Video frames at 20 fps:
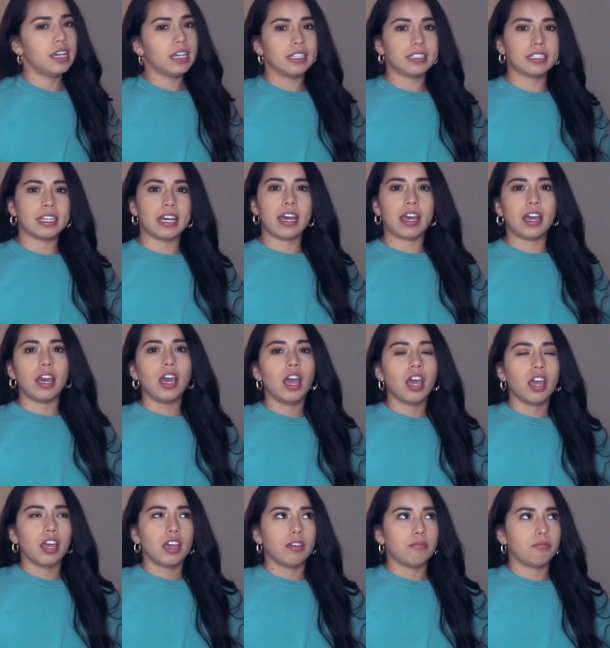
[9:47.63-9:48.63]
is that
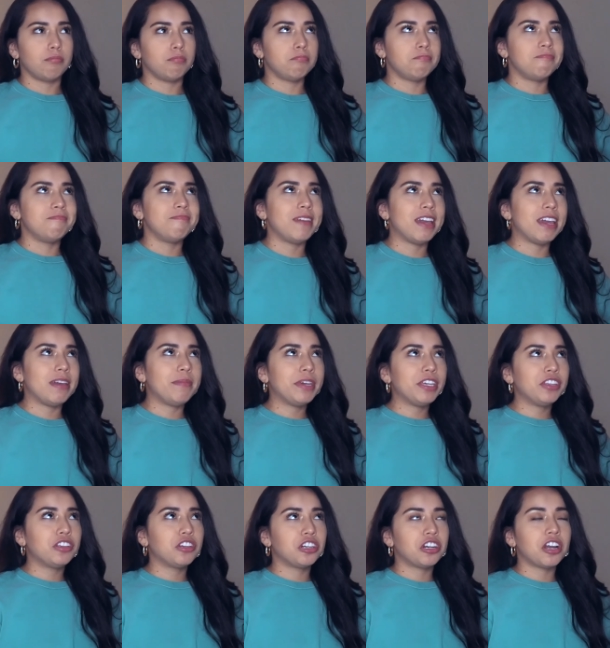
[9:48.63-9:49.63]

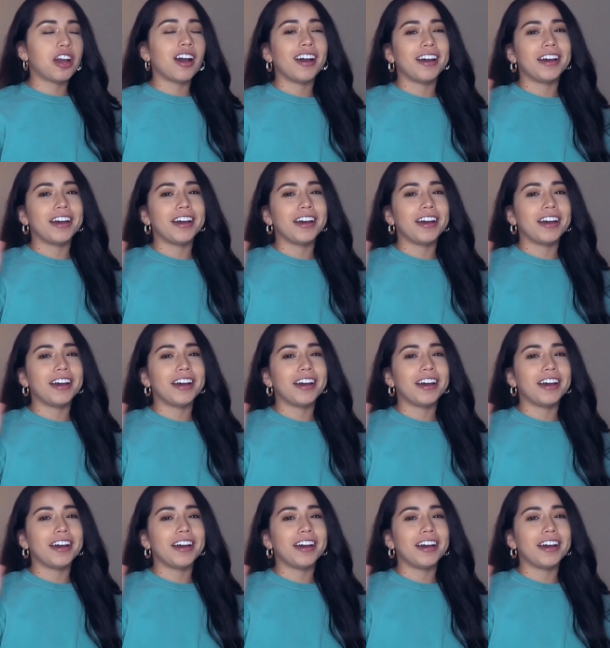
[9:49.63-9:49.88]
maybe they're not